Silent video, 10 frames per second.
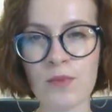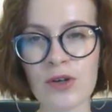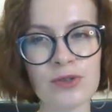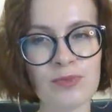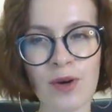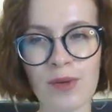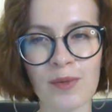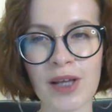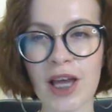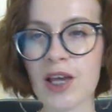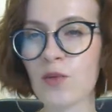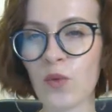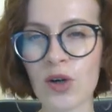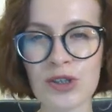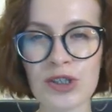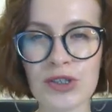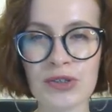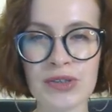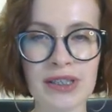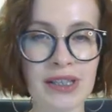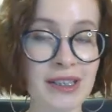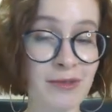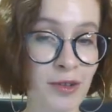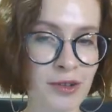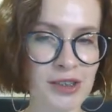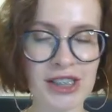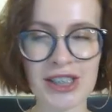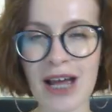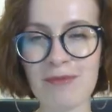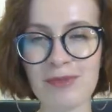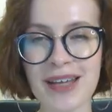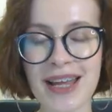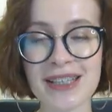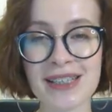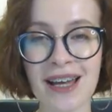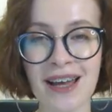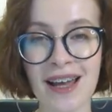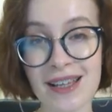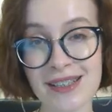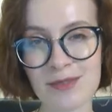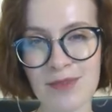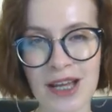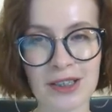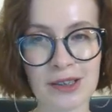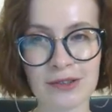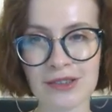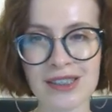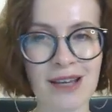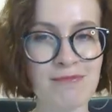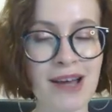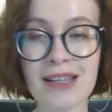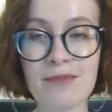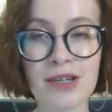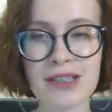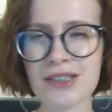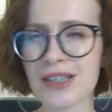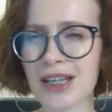Most probably, you won't choose the default template as it may include some elements